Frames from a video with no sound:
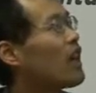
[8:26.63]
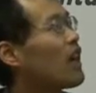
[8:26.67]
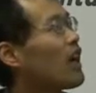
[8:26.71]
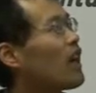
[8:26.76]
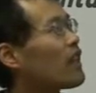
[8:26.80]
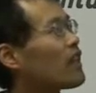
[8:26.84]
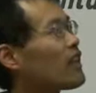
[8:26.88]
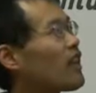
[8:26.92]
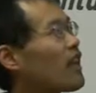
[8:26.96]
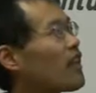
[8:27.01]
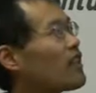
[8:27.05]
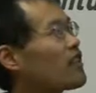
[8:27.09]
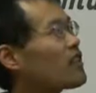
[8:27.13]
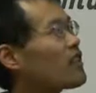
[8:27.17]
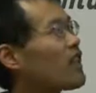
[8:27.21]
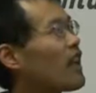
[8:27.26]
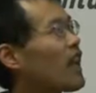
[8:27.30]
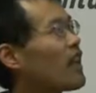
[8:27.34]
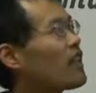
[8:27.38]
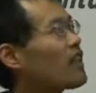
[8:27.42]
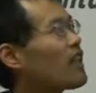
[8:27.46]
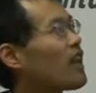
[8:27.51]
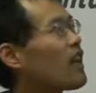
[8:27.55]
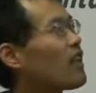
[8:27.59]
at iris
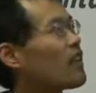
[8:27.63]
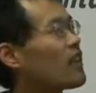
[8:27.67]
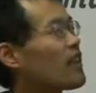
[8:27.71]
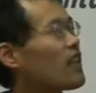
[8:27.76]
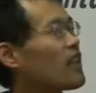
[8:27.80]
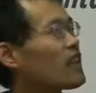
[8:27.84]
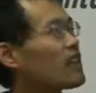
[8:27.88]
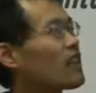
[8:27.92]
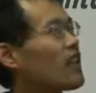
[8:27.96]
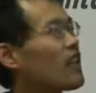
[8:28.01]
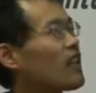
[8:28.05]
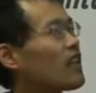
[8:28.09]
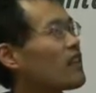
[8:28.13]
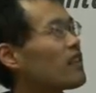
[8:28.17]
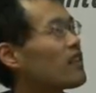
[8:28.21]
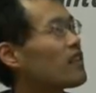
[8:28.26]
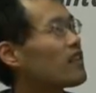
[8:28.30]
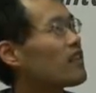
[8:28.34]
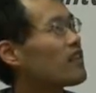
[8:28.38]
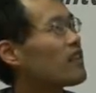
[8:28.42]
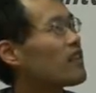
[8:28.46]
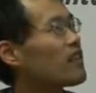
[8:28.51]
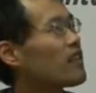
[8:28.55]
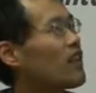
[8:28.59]
side and another
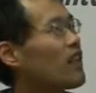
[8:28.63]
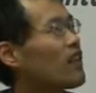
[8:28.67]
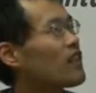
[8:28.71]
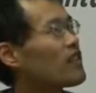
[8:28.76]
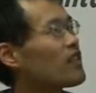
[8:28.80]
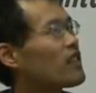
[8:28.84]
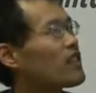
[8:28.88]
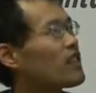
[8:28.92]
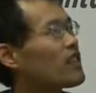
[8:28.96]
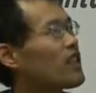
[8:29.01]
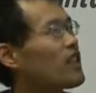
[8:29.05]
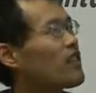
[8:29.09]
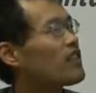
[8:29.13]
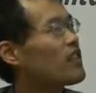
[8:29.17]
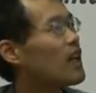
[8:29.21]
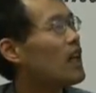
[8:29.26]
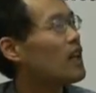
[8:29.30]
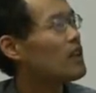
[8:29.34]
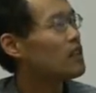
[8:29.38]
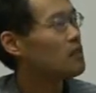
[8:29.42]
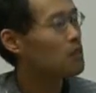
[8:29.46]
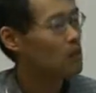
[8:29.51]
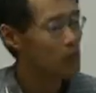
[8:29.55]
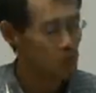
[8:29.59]
Gaussian channel
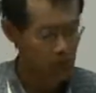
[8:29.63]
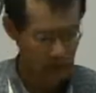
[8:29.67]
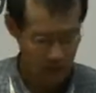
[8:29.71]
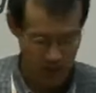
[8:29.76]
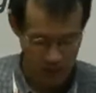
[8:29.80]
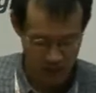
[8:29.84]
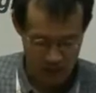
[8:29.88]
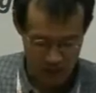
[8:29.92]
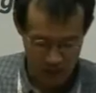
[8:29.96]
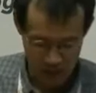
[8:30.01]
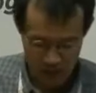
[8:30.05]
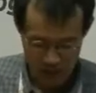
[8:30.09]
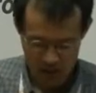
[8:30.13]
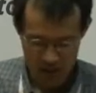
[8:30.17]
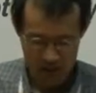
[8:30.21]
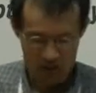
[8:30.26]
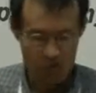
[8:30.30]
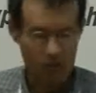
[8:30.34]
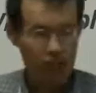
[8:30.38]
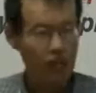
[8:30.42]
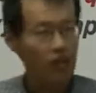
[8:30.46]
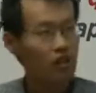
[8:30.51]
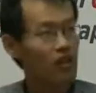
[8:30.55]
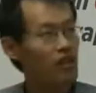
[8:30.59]
at both sides.
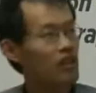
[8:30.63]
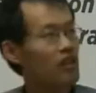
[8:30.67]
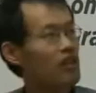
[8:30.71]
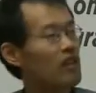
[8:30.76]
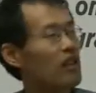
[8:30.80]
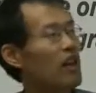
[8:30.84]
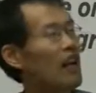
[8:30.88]
So